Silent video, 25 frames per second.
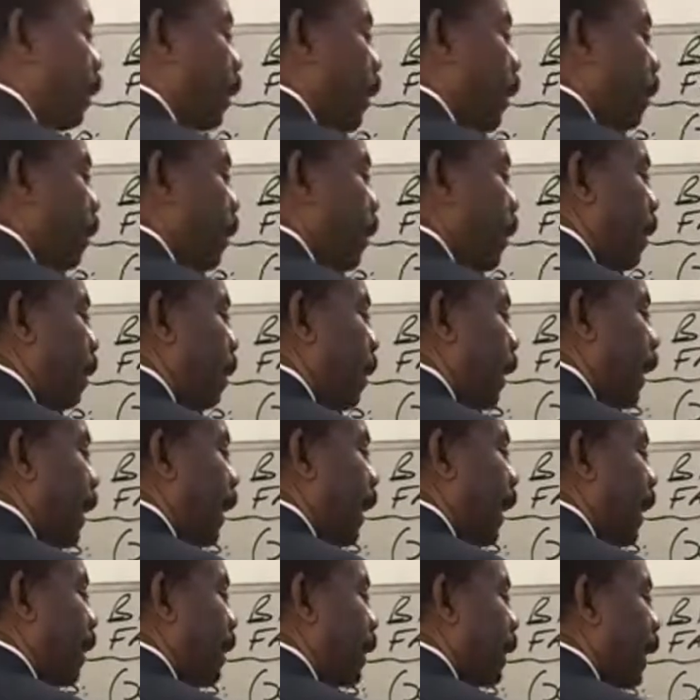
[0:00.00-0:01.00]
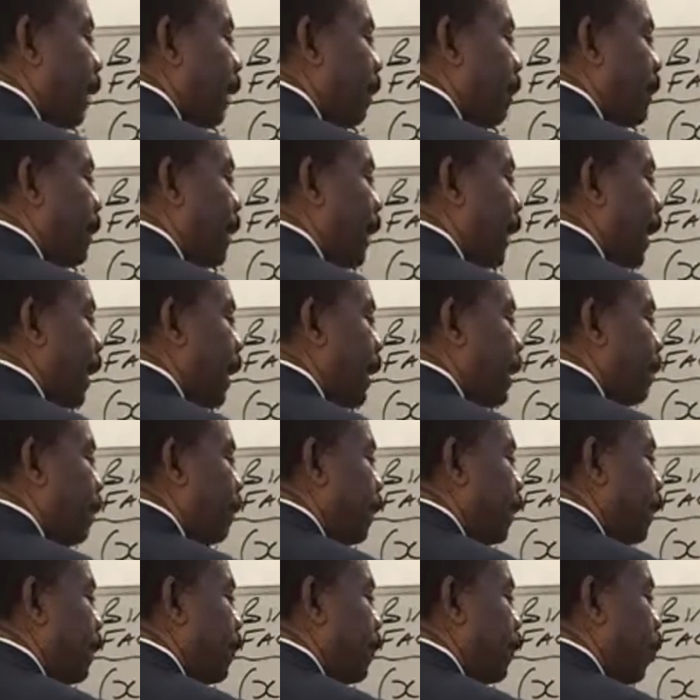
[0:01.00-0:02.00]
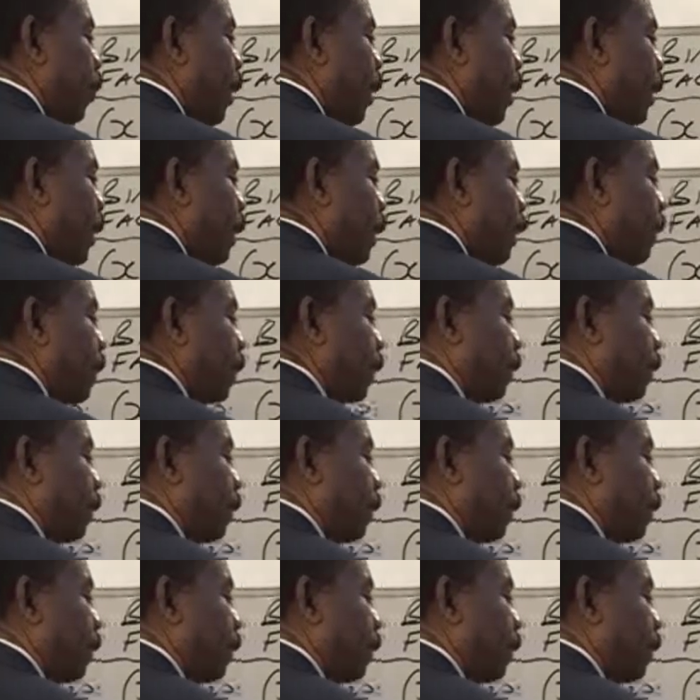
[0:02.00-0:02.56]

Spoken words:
I'm going to multiply that times x plus 1.